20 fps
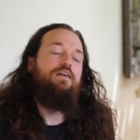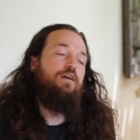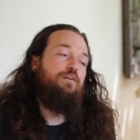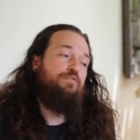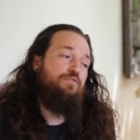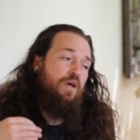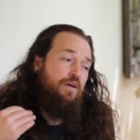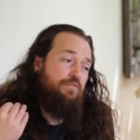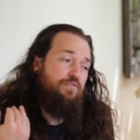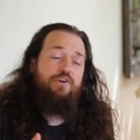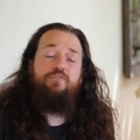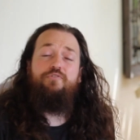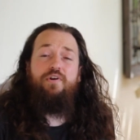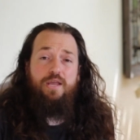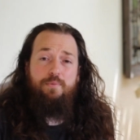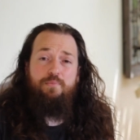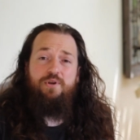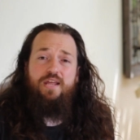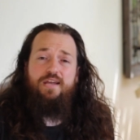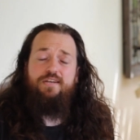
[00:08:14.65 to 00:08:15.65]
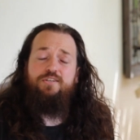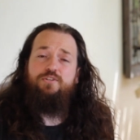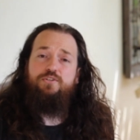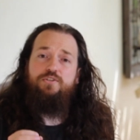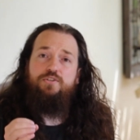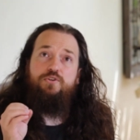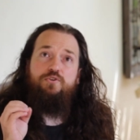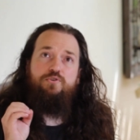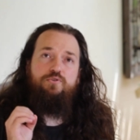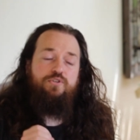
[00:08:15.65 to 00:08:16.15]
If you have any
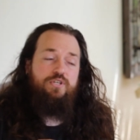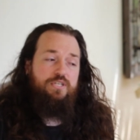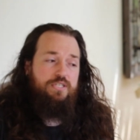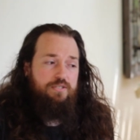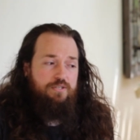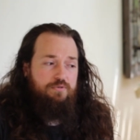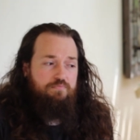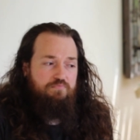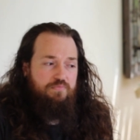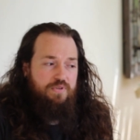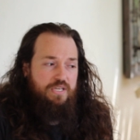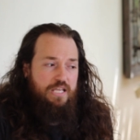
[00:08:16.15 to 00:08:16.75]
recommendations to just